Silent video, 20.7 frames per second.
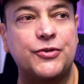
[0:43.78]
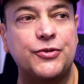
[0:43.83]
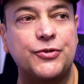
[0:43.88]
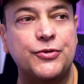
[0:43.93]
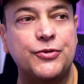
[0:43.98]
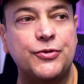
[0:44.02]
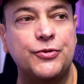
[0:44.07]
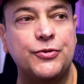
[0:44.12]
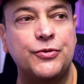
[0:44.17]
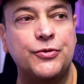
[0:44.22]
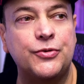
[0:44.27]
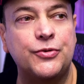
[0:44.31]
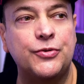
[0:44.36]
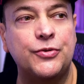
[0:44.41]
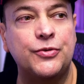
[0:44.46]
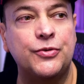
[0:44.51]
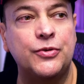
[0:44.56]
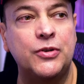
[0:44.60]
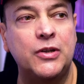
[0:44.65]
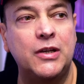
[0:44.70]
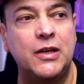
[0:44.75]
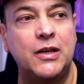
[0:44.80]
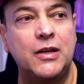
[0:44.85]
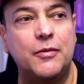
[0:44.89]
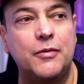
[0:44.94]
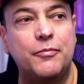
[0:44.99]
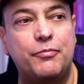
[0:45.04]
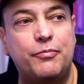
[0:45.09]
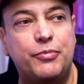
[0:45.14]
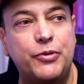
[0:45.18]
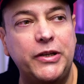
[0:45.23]
to
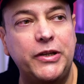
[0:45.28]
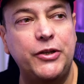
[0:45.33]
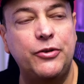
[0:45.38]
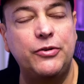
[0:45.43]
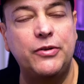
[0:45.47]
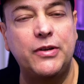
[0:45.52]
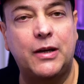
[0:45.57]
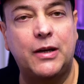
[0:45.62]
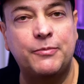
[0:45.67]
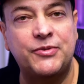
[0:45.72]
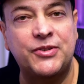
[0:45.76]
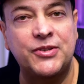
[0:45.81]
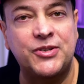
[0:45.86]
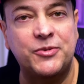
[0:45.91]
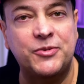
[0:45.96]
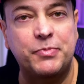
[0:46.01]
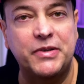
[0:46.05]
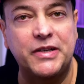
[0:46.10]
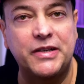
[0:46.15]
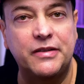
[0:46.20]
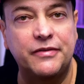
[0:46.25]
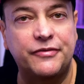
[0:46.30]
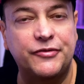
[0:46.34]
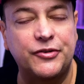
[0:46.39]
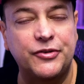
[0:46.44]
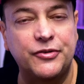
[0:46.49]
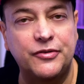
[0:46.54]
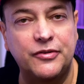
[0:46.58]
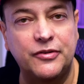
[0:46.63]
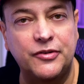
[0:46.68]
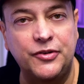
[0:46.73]
bring you up to speed
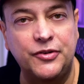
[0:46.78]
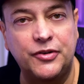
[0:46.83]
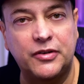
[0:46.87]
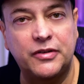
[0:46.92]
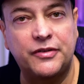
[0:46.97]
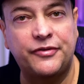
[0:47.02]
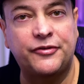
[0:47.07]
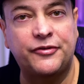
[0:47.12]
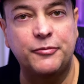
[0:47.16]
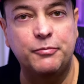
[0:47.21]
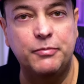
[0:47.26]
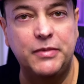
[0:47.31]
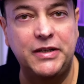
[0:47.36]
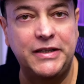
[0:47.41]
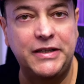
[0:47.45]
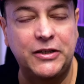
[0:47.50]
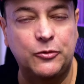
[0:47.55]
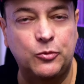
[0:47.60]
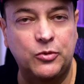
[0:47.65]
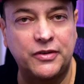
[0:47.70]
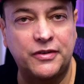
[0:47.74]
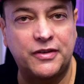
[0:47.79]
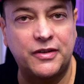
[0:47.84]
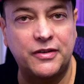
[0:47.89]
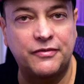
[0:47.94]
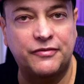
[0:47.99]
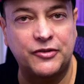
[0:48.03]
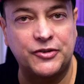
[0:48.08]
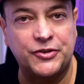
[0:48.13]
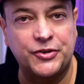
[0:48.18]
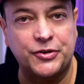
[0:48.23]
if you're not familiar
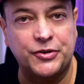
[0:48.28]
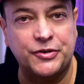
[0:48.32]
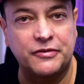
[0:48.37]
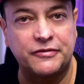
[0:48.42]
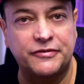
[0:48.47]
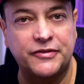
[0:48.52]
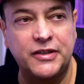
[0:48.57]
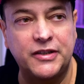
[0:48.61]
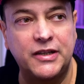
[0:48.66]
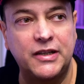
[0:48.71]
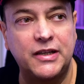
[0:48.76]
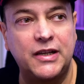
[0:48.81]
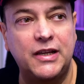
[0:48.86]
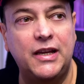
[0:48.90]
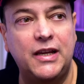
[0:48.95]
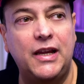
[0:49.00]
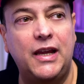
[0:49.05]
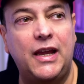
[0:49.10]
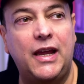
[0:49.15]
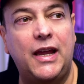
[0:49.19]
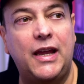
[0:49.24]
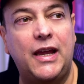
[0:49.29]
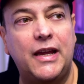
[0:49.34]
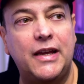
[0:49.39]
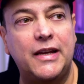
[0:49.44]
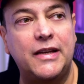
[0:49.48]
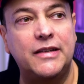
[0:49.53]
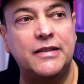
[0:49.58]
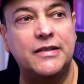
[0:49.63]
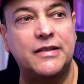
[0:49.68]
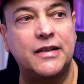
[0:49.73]
with photography.
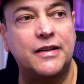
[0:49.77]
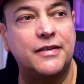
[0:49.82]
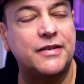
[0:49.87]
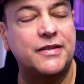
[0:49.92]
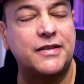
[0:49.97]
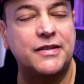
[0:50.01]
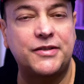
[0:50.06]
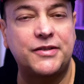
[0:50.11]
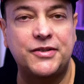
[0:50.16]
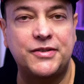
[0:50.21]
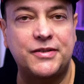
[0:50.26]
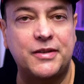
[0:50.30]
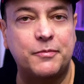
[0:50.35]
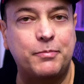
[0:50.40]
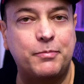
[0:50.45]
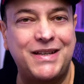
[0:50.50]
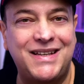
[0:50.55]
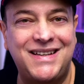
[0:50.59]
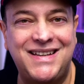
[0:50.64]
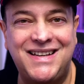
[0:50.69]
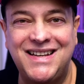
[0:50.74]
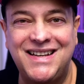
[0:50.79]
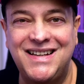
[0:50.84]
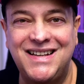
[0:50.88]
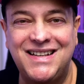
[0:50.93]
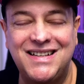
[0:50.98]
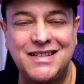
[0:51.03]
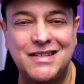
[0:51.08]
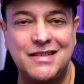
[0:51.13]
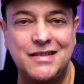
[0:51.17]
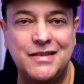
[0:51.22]
And this is just a
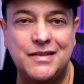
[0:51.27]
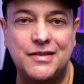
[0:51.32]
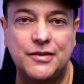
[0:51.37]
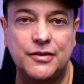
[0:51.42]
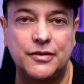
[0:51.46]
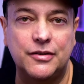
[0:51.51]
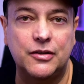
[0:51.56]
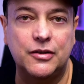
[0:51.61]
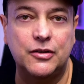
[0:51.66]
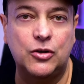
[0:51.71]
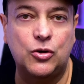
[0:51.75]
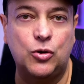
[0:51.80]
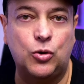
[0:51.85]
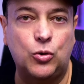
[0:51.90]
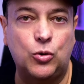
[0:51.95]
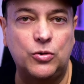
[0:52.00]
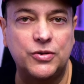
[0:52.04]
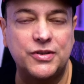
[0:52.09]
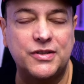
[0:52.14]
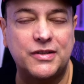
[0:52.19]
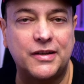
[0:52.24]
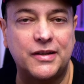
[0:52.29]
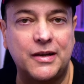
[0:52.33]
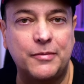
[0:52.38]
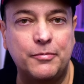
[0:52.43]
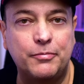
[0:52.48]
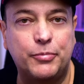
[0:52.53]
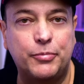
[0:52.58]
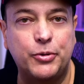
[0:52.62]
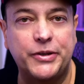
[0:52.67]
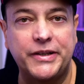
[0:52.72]
beginner's course that
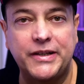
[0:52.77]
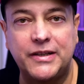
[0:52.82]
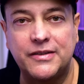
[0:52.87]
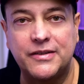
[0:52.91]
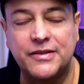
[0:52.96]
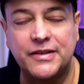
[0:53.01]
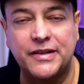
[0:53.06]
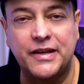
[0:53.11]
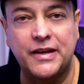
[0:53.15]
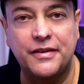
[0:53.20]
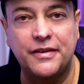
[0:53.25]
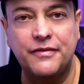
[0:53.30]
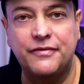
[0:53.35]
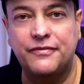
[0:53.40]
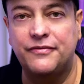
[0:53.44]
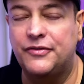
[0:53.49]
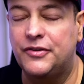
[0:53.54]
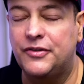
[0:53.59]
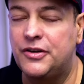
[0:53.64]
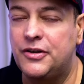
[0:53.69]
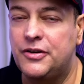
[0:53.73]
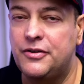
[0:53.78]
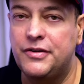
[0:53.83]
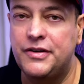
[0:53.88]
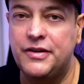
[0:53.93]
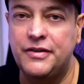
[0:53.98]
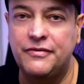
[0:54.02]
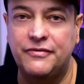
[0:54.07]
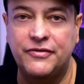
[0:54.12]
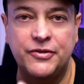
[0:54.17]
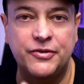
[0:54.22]
I'm putting together.
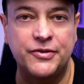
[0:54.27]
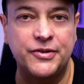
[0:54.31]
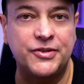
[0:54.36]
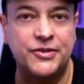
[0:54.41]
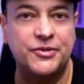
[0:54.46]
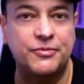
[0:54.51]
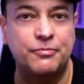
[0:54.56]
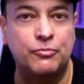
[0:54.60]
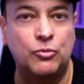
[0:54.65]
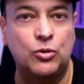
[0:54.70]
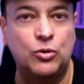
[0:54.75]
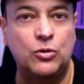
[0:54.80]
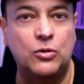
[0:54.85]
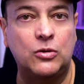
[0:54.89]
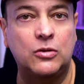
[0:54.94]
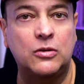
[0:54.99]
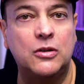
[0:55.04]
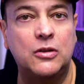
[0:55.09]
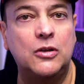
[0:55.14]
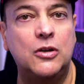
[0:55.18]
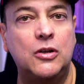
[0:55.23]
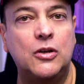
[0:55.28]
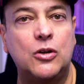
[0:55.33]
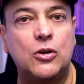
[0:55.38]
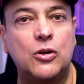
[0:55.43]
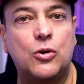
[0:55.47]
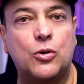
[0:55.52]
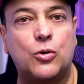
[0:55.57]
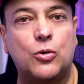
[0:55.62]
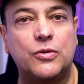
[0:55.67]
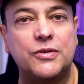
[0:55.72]
Very, very small
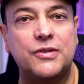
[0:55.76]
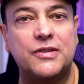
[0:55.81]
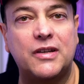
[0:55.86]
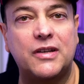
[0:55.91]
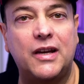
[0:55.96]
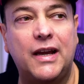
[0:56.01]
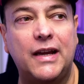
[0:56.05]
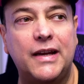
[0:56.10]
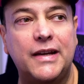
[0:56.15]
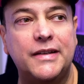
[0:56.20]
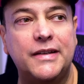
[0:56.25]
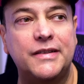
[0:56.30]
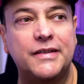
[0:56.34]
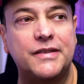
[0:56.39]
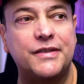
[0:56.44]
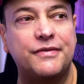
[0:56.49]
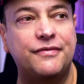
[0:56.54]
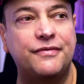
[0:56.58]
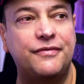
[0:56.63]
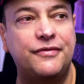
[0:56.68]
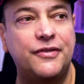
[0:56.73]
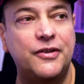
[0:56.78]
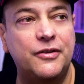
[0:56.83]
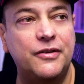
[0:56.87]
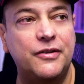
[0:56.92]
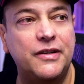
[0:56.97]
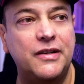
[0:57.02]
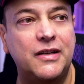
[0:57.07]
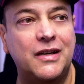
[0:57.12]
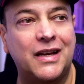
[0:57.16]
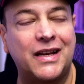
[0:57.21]
course. And it's
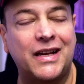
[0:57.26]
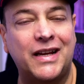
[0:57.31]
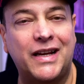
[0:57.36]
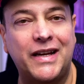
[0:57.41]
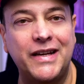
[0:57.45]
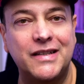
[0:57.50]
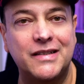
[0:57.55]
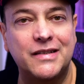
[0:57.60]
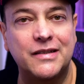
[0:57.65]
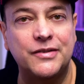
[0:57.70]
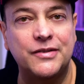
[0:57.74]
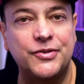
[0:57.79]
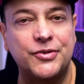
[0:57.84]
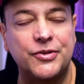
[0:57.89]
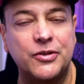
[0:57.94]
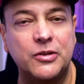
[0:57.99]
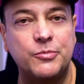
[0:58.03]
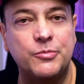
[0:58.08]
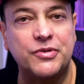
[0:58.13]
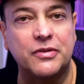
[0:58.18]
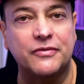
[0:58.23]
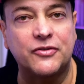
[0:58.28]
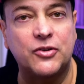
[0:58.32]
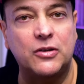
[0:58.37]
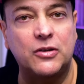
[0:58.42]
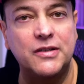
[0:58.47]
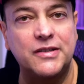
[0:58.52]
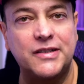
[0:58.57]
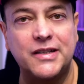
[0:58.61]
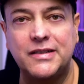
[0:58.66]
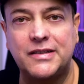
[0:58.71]
very light in terms of
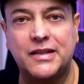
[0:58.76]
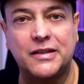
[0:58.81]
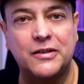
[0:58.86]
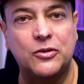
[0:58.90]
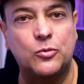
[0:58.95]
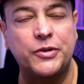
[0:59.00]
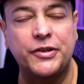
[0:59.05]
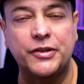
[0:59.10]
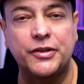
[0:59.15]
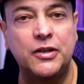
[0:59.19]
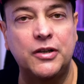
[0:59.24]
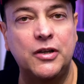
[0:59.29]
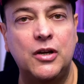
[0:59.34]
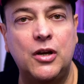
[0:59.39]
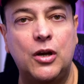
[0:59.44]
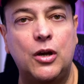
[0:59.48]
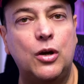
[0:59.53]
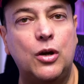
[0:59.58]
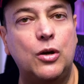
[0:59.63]
content. I don't want to